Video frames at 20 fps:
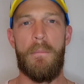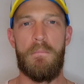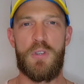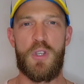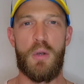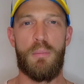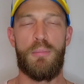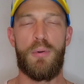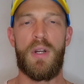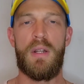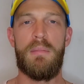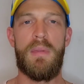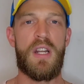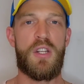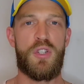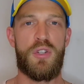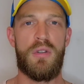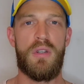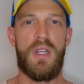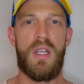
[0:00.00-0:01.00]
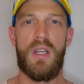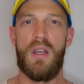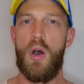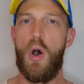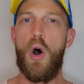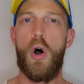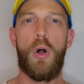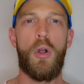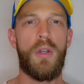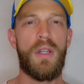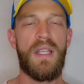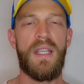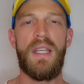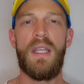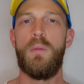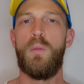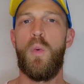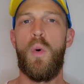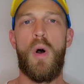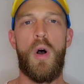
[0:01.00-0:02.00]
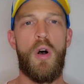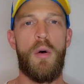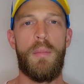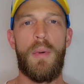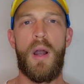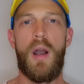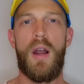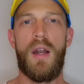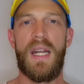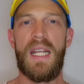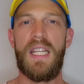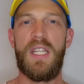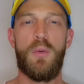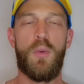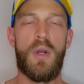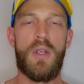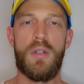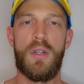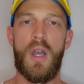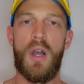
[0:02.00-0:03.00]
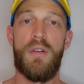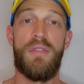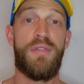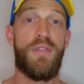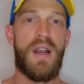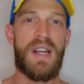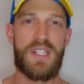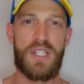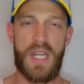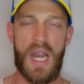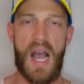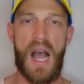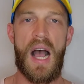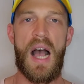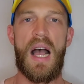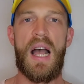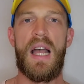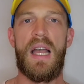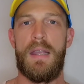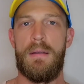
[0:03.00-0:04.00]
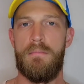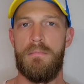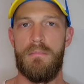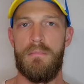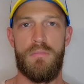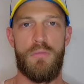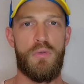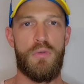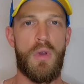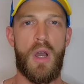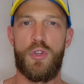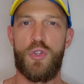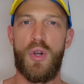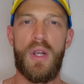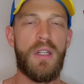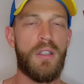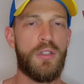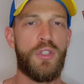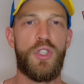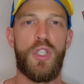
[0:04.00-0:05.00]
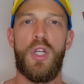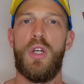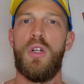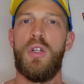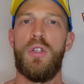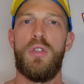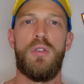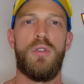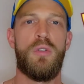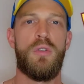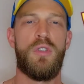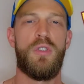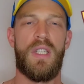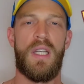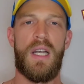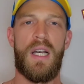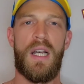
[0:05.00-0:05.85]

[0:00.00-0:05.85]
So pretty much all of the Walmart, anywhere you go, Fresh Time, Trader Joe's,